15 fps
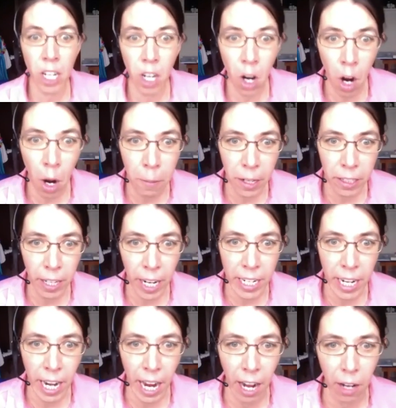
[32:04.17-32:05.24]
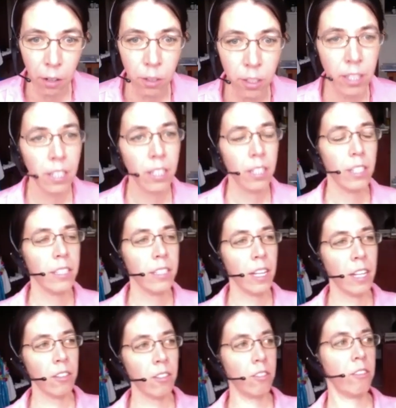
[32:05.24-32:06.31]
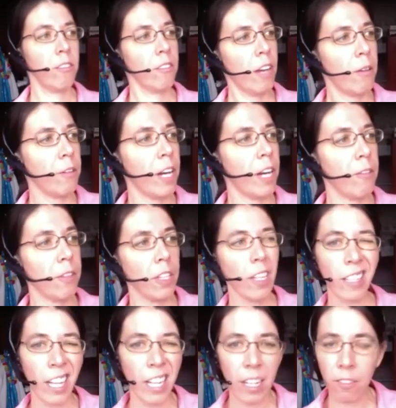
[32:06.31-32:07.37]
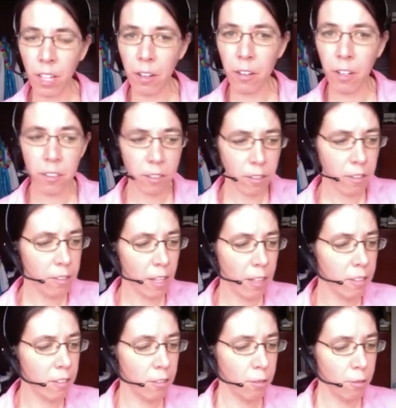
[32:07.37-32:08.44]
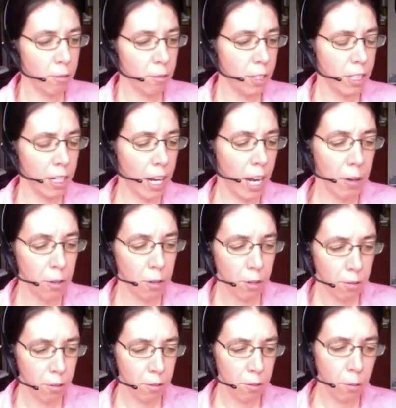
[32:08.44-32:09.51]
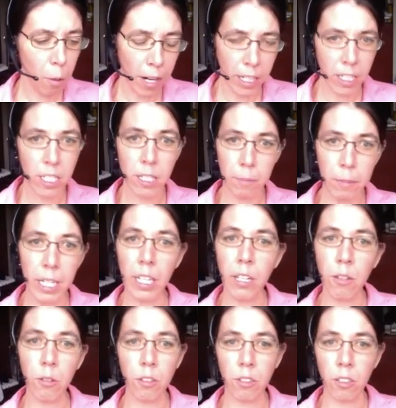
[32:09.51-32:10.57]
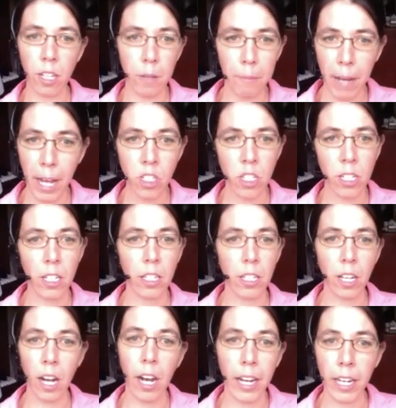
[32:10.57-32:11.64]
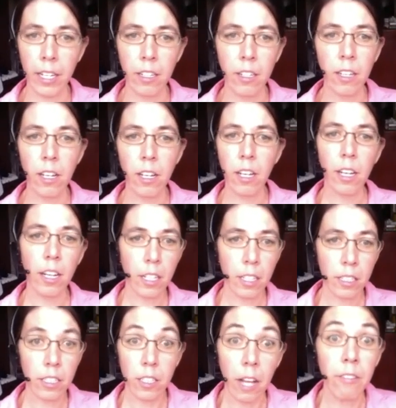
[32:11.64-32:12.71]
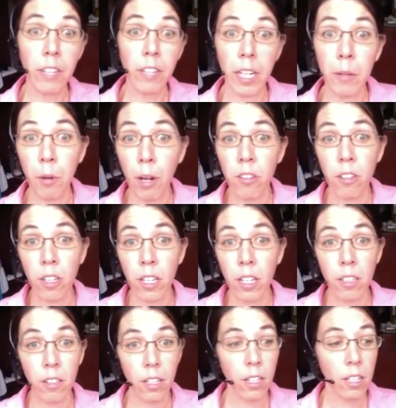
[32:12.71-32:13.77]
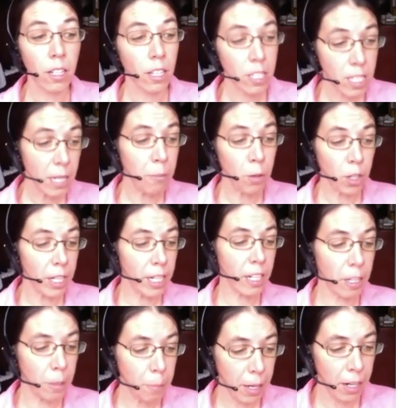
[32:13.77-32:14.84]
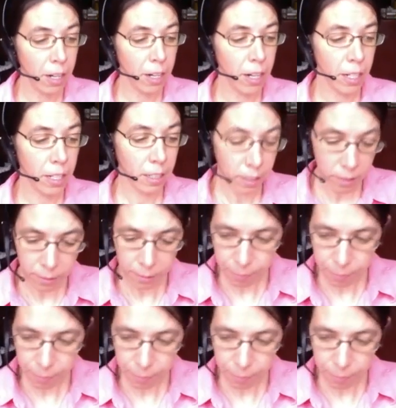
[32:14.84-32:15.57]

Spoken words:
to do your homework right now. That's not what I would look like if that's what I wanted to be, was a compassionate, kind, loving, present, team-oriented parent.